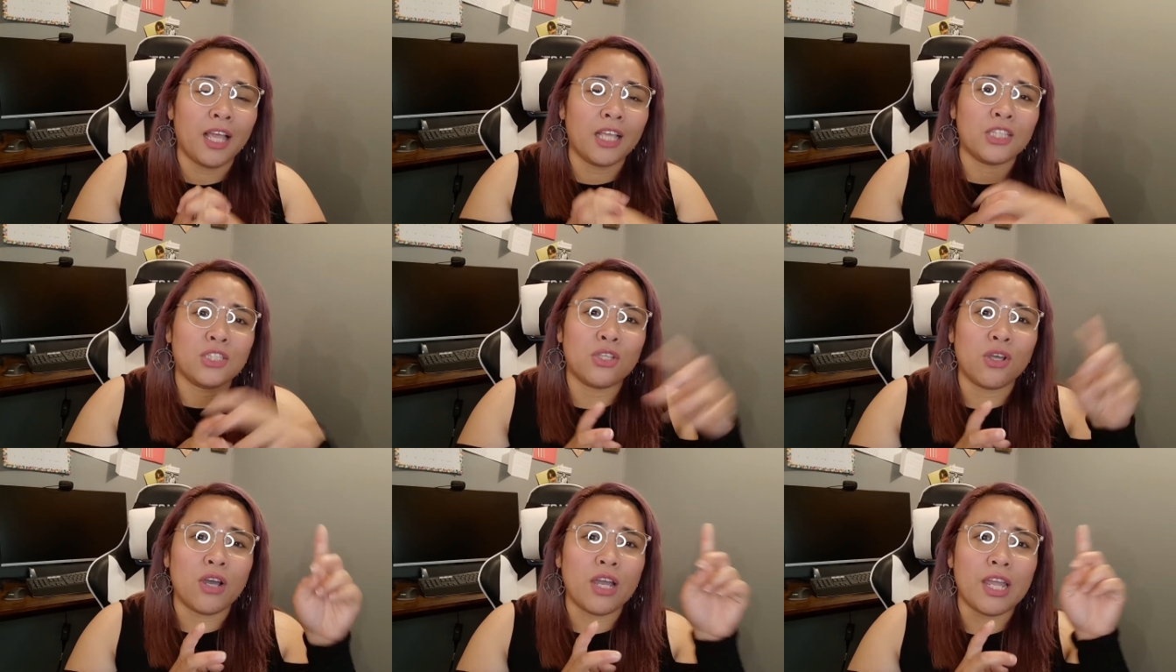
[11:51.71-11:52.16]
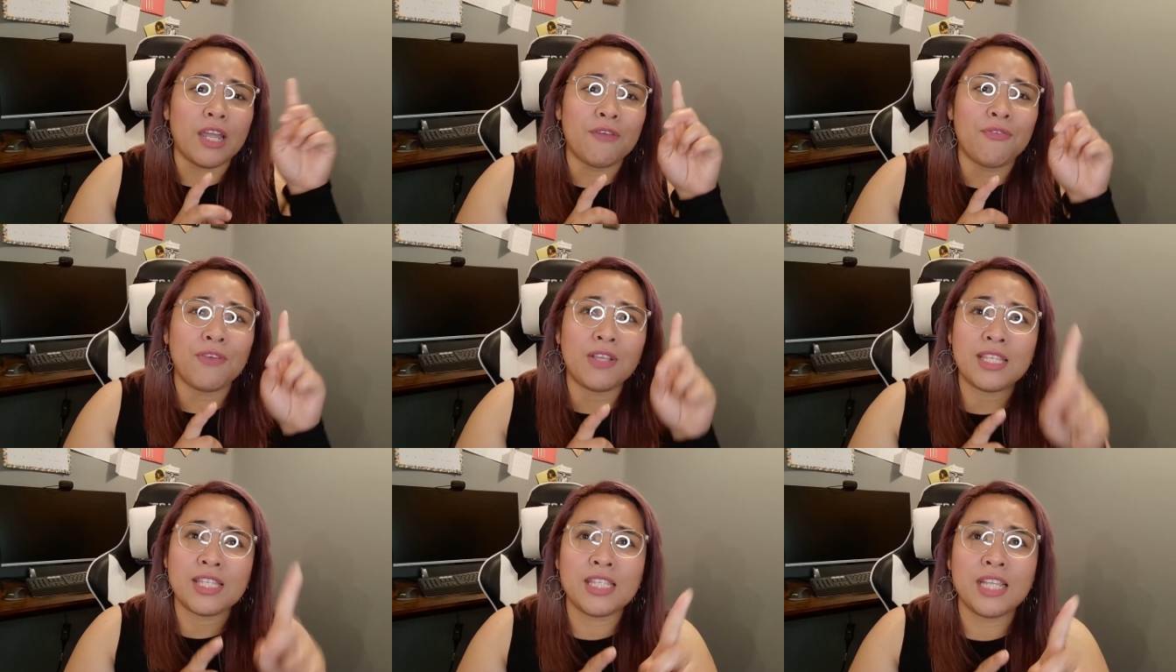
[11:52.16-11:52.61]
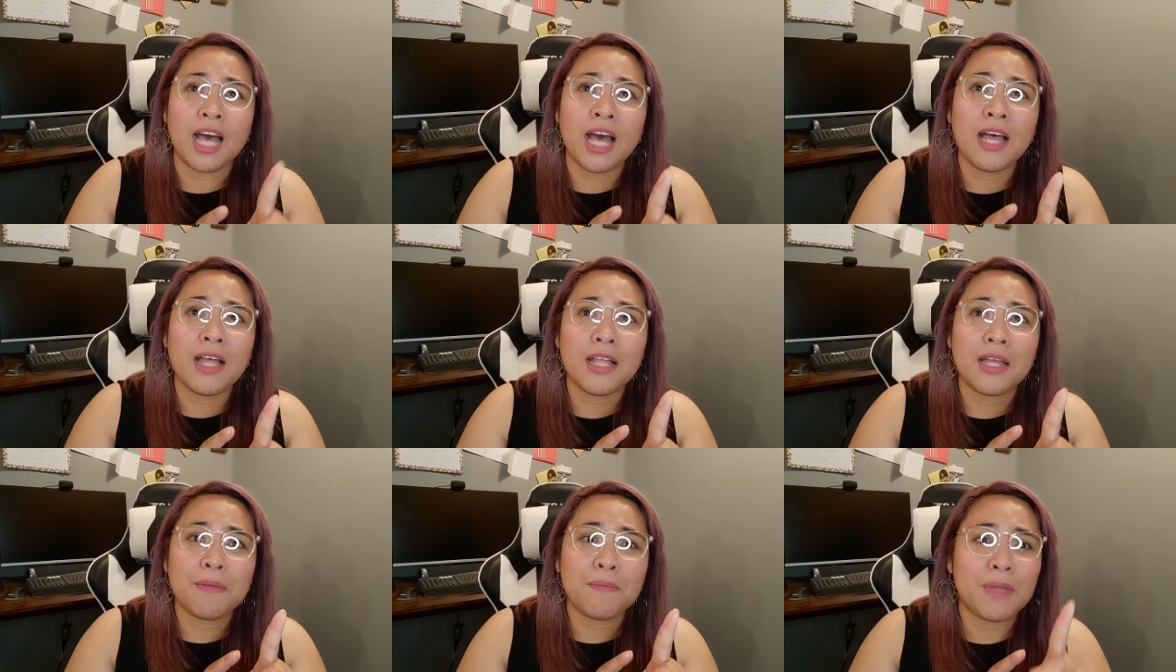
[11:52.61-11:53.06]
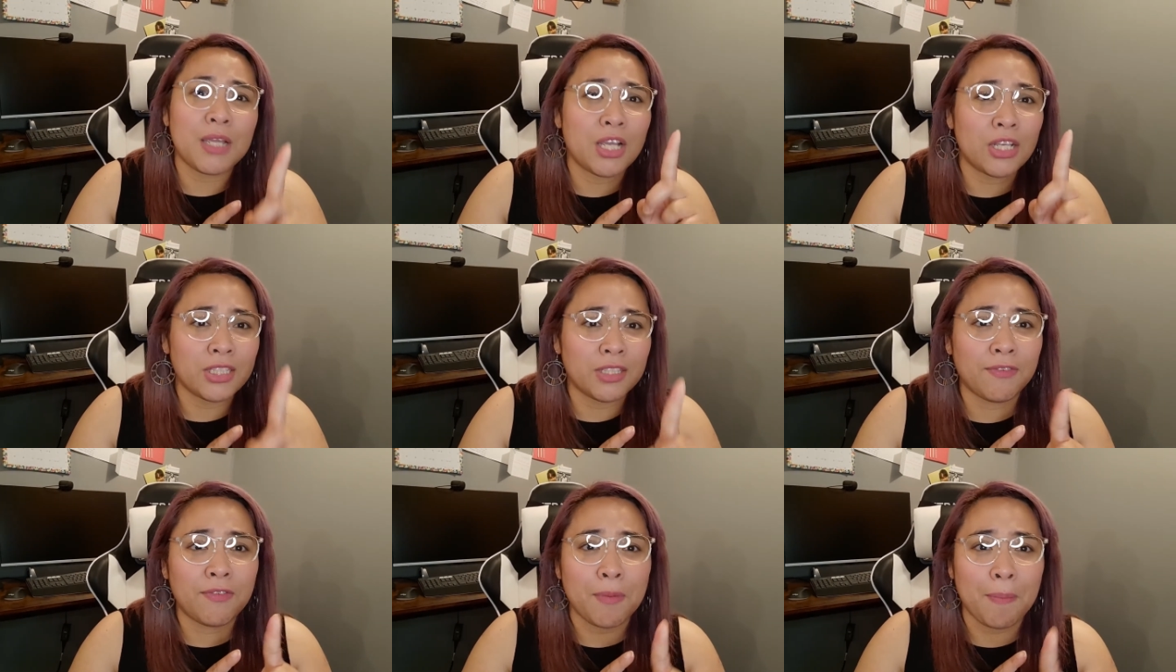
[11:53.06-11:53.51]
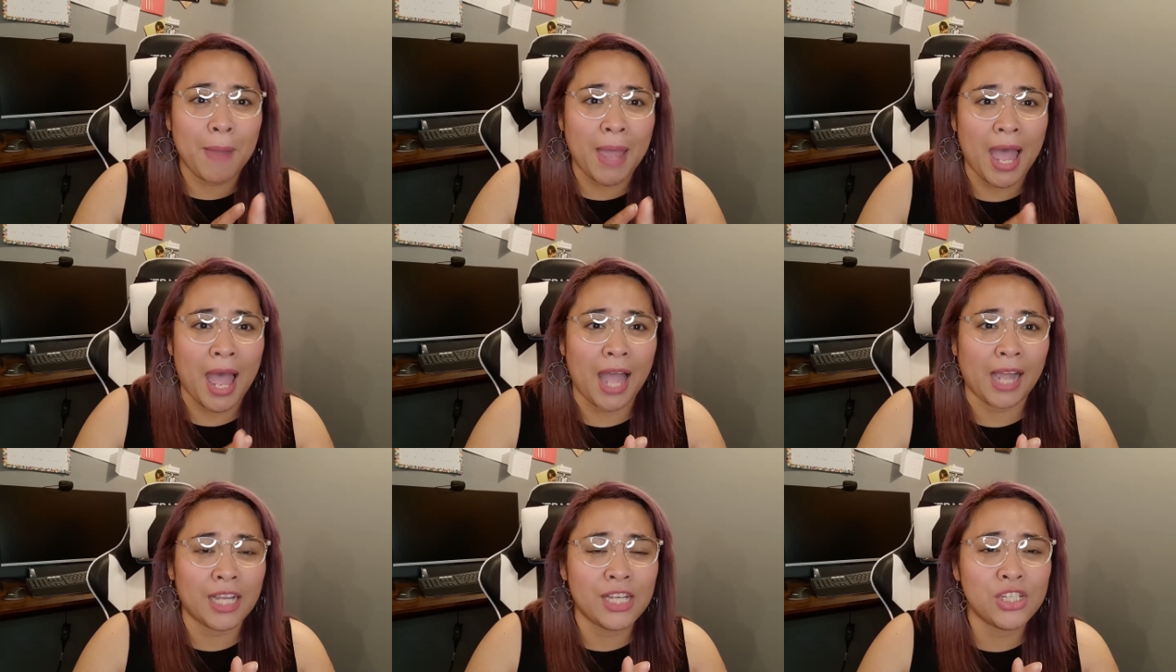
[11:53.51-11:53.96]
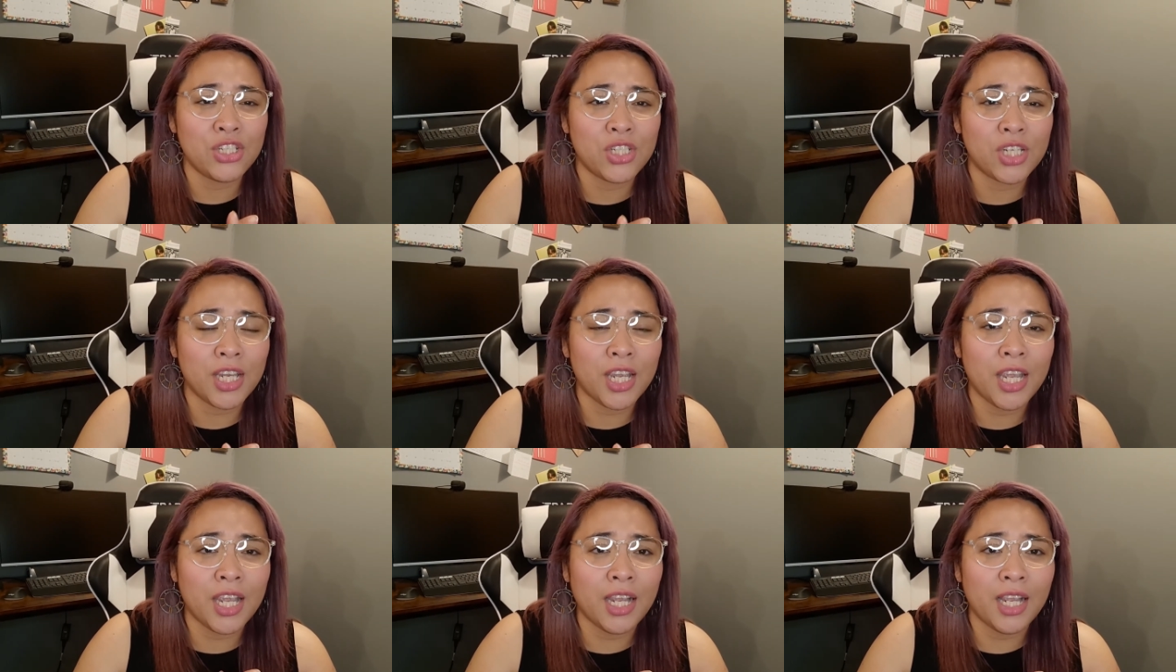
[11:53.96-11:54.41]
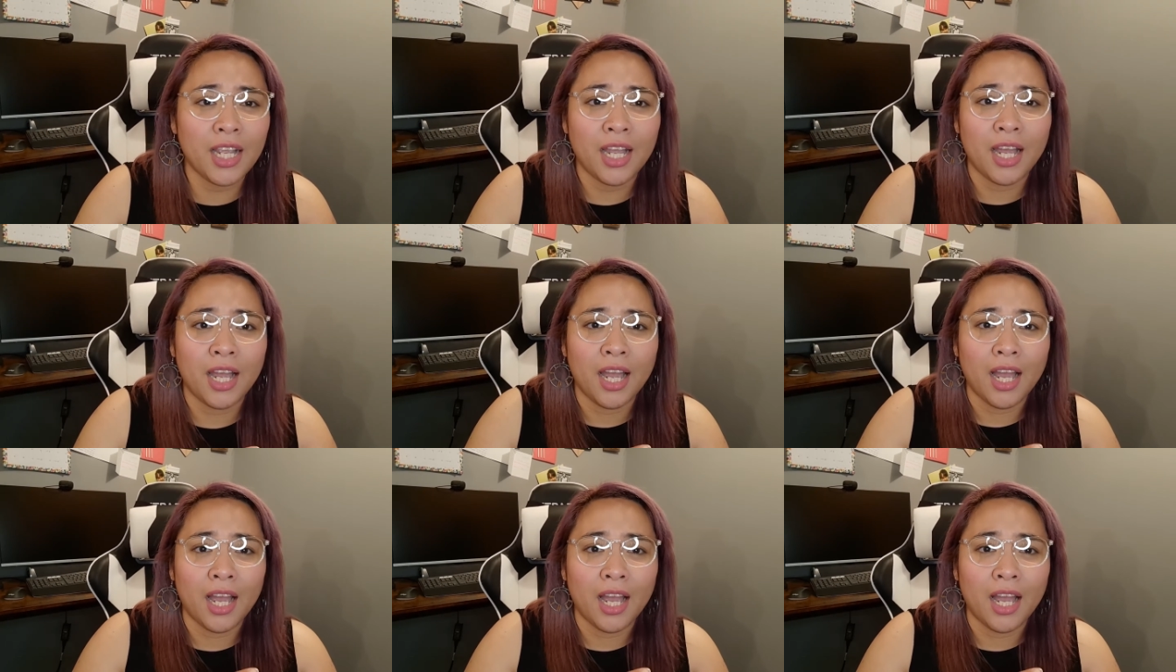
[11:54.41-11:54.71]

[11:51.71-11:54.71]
So if it's not because of the packaging,